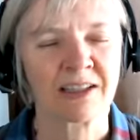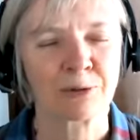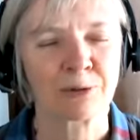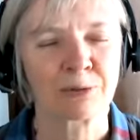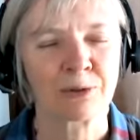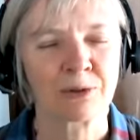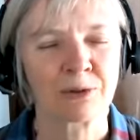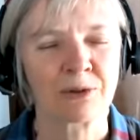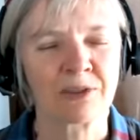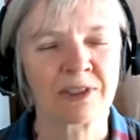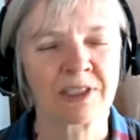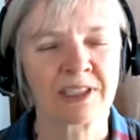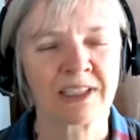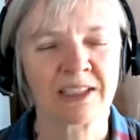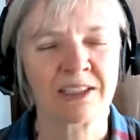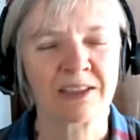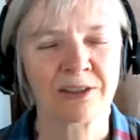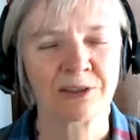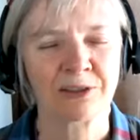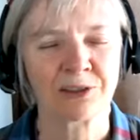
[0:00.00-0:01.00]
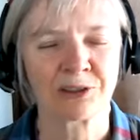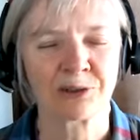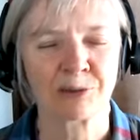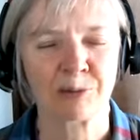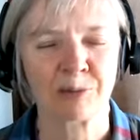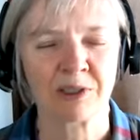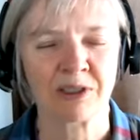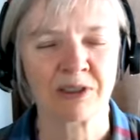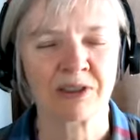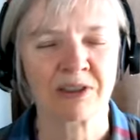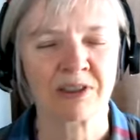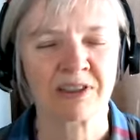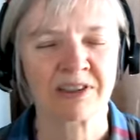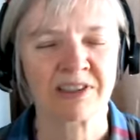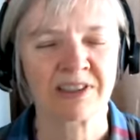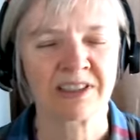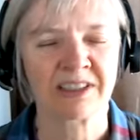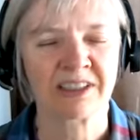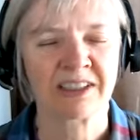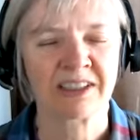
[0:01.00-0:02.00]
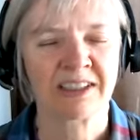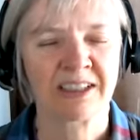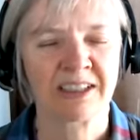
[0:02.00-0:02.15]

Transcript: the rolling hills beyond